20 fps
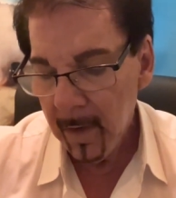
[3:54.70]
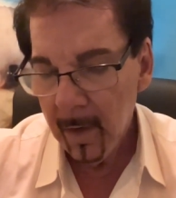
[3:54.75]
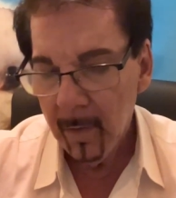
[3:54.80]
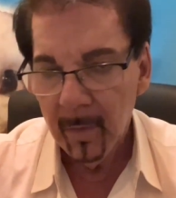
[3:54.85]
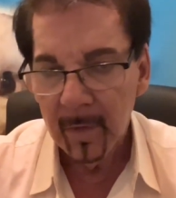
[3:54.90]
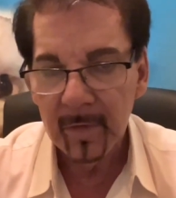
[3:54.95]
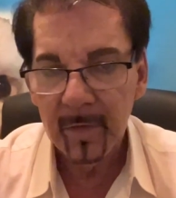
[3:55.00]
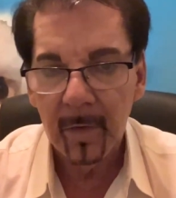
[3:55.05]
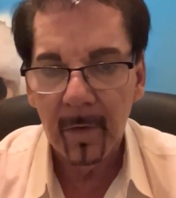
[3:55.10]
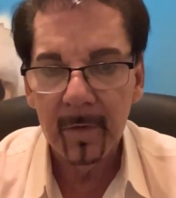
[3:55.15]

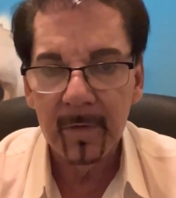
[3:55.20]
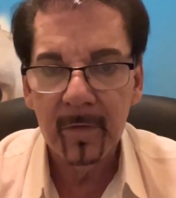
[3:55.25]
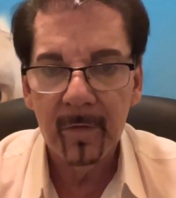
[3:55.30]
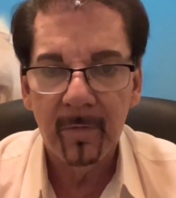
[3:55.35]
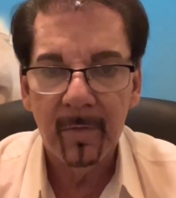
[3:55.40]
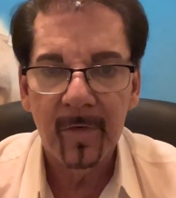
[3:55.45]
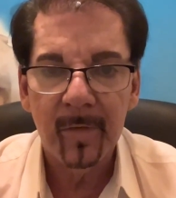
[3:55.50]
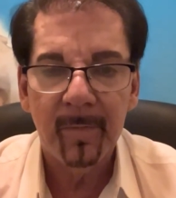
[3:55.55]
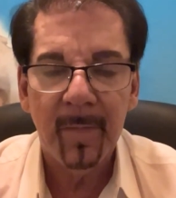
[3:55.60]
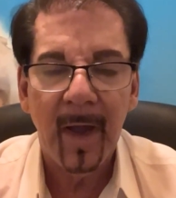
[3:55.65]
with all due
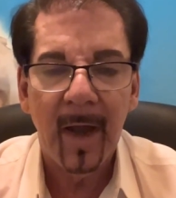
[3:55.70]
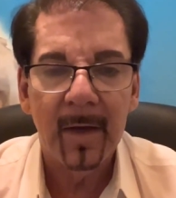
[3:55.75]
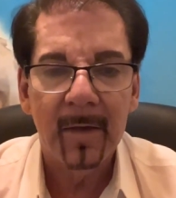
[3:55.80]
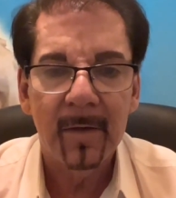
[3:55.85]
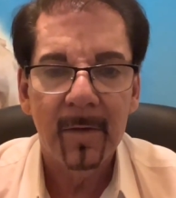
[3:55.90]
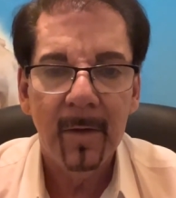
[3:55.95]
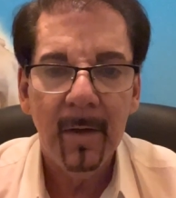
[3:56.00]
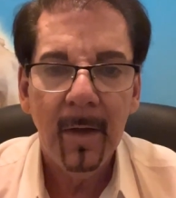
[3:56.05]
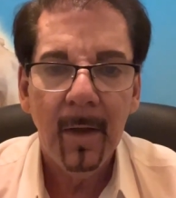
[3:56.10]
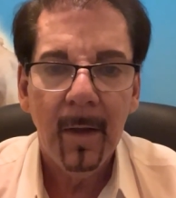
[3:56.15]
respect,
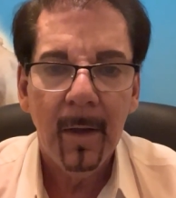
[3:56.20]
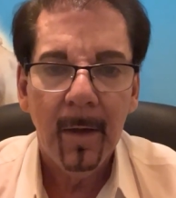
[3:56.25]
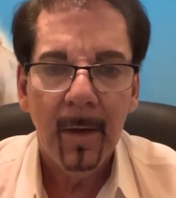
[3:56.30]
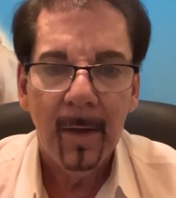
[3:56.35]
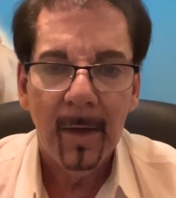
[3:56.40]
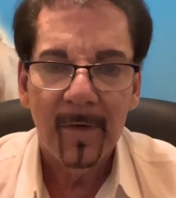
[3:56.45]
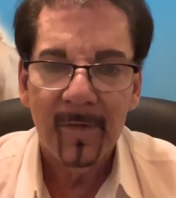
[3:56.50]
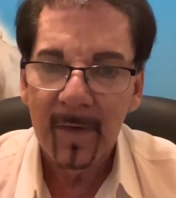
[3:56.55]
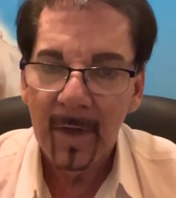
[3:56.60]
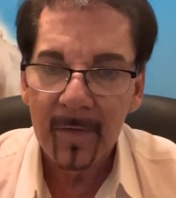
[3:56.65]

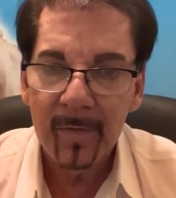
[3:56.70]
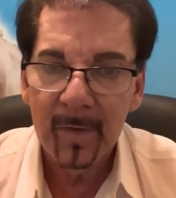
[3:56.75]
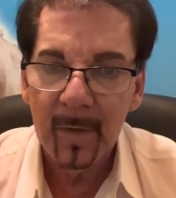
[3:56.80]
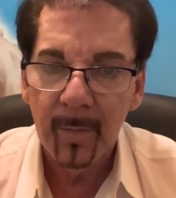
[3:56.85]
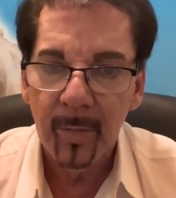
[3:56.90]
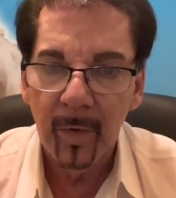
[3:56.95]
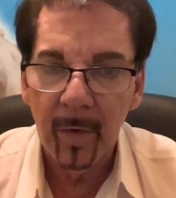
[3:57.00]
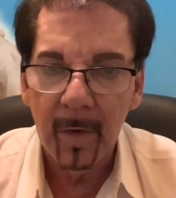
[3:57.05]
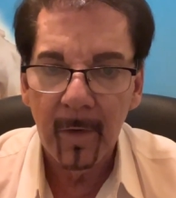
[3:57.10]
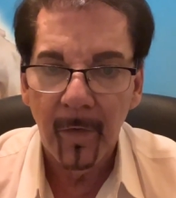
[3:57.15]
it says in the
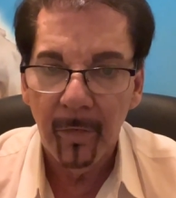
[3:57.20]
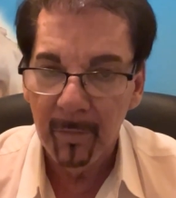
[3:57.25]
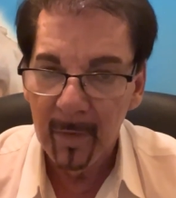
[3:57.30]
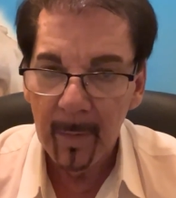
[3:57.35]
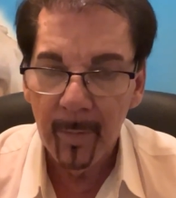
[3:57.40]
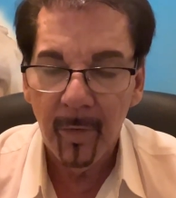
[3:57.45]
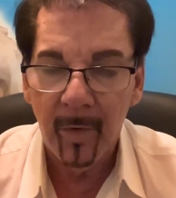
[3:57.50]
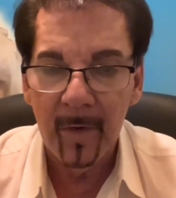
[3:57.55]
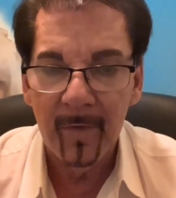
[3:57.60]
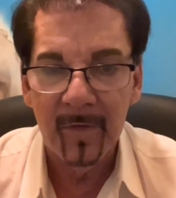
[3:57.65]
book
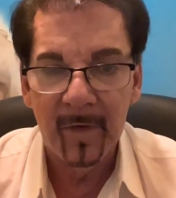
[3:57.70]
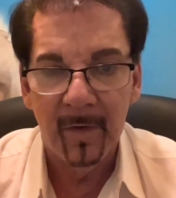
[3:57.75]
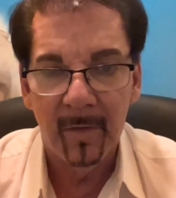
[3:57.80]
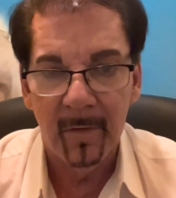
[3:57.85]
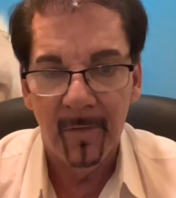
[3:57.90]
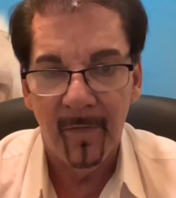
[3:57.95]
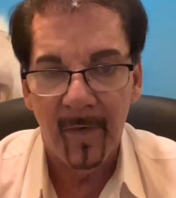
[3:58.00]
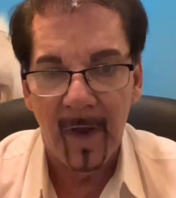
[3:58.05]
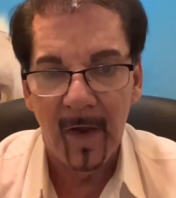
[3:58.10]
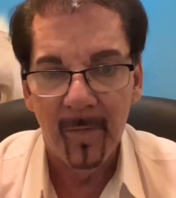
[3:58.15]
3.0 to
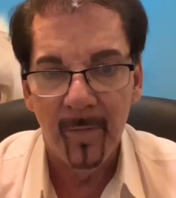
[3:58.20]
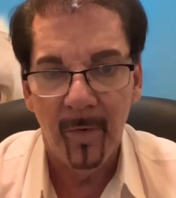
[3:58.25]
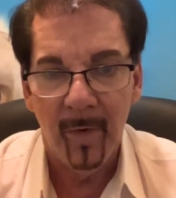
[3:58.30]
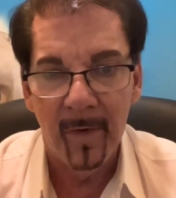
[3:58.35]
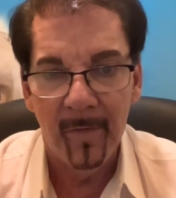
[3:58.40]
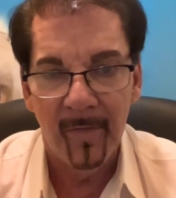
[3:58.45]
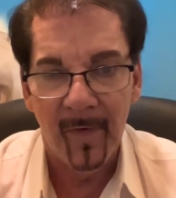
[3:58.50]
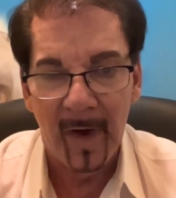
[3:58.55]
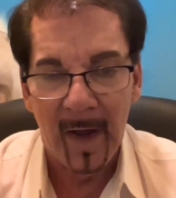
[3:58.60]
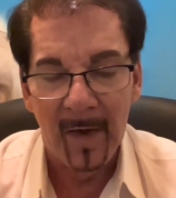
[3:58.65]

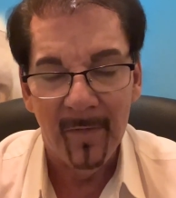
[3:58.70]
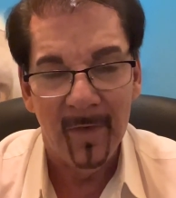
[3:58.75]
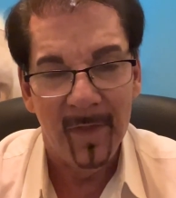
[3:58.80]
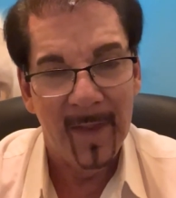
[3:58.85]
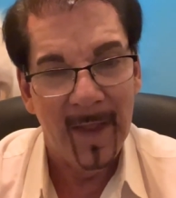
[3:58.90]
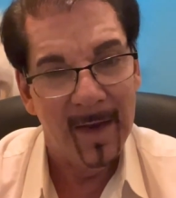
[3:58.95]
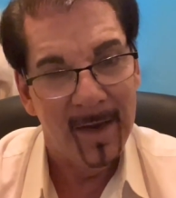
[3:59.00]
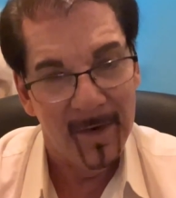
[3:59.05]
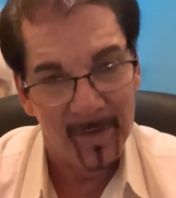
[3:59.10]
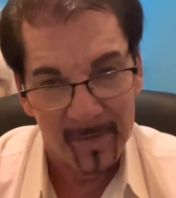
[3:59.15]
5.5, and
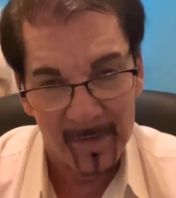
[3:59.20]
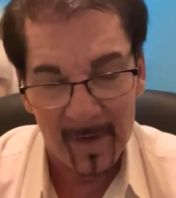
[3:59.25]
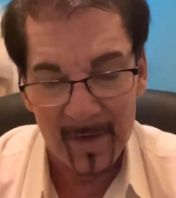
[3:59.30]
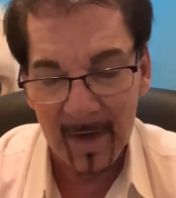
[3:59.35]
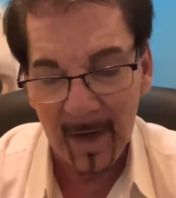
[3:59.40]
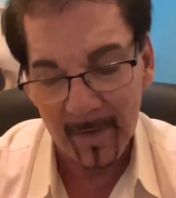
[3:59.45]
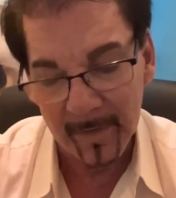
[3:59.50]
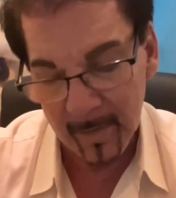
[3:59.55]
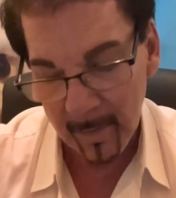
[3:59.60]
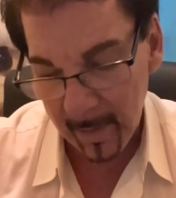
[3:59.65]
that is the
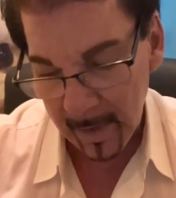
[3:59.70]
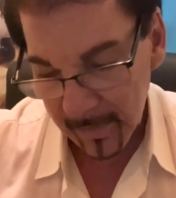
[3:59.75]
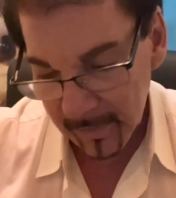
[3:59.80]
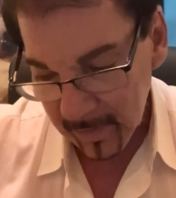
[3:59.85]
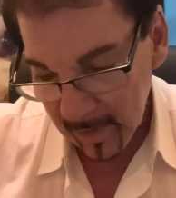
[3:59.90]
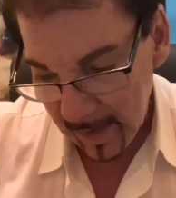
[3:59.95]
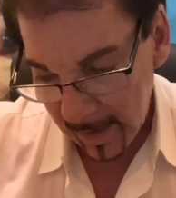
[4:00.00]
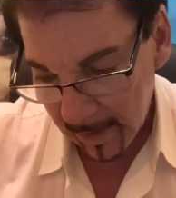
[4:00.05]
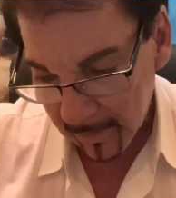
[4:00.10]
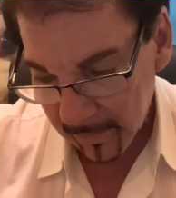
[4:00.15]
test
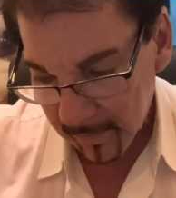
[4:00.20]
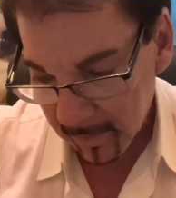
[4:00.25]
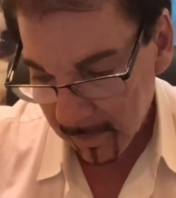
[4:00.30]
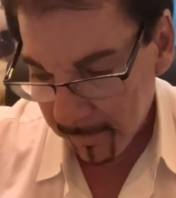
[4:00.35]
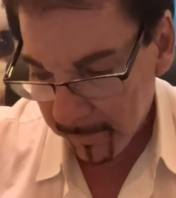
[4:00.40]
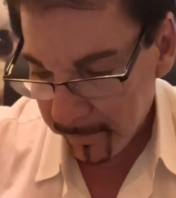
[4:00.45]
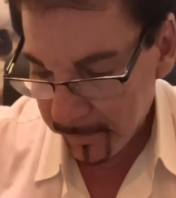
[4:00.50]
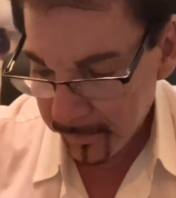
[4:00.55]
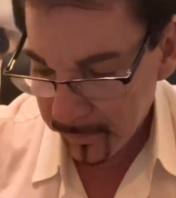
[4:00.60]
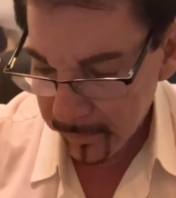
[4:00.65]
question answer.
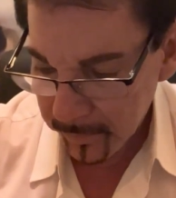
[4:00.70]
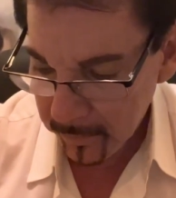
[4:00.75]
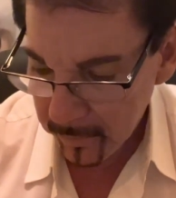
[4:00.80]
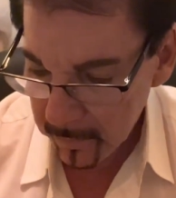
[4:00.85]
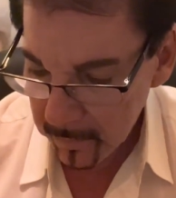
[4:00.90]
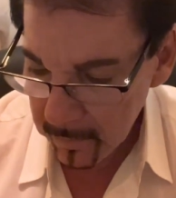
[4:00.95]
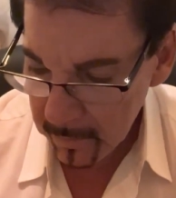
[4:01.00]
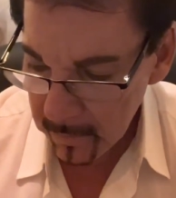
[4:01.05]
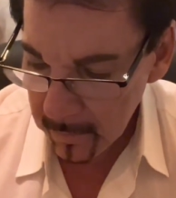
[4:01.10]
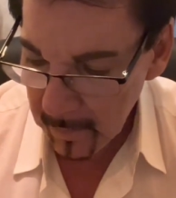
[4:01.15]

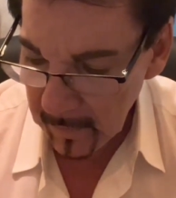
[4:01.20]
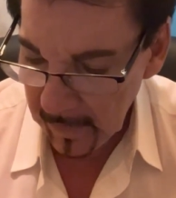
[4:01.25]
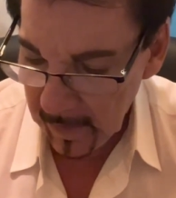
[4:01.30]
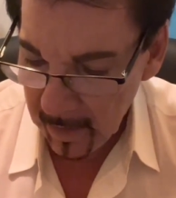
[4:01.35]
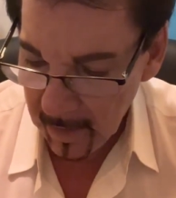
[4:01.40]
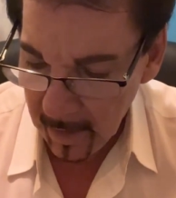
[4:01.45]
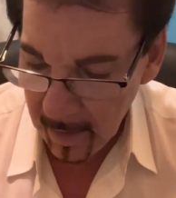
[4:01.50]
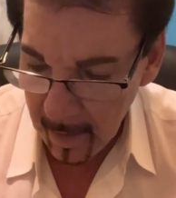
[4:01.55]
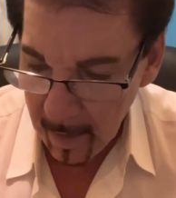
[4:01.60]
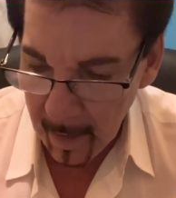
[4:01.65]

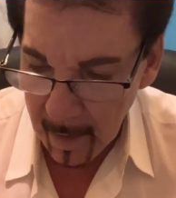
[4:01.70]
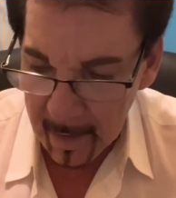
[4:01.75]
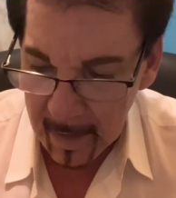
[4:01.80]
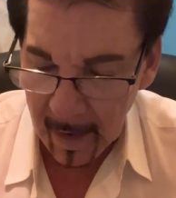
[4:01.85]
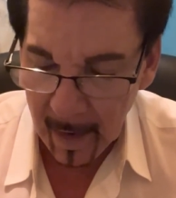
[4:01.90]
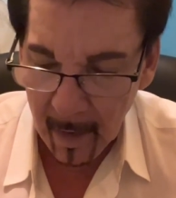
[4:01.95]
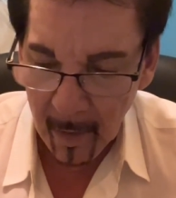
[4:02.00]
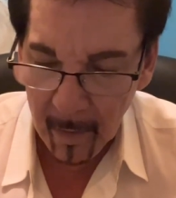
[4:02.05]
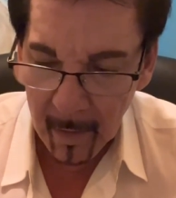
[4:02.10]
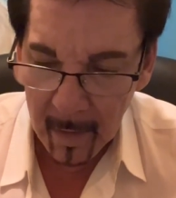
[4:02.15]

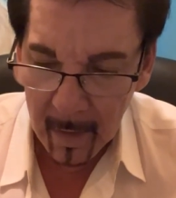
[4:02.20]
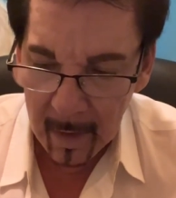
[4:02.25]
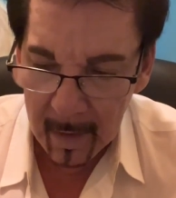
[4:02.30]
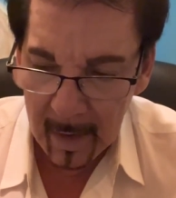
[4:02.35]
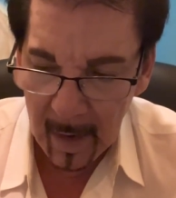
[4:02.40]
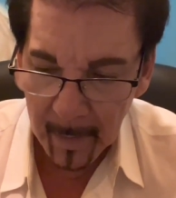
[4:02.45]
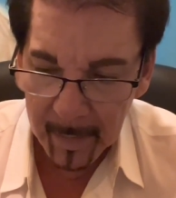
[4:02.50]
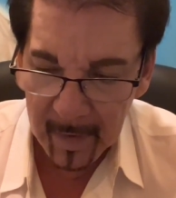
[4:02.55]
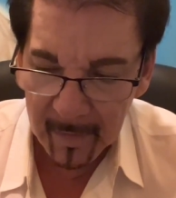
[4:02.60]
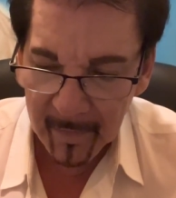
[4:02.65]
Now, a
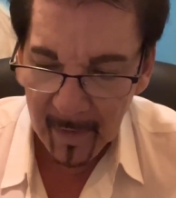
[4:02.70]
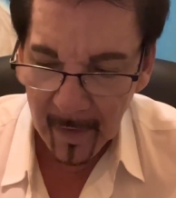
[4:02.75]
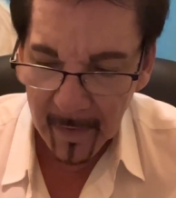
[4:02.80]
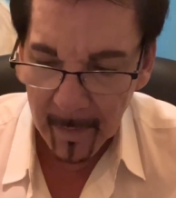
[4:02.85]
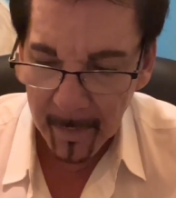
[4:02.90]
couple of other